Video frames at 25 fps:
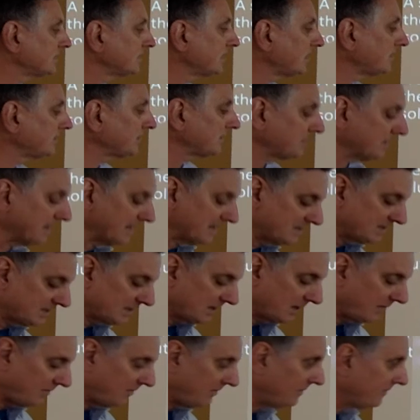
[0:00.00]
atomic mass
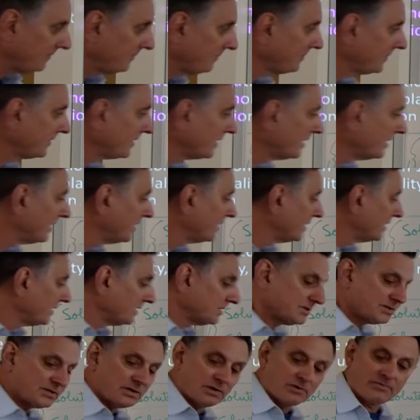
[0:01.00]
stuff.
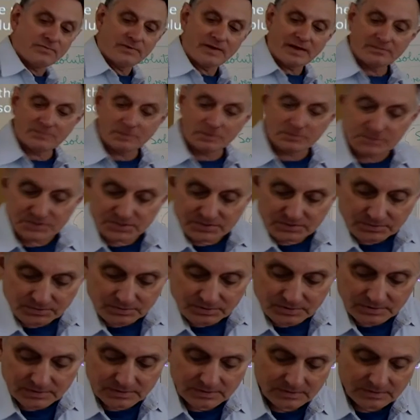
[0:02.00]
So 502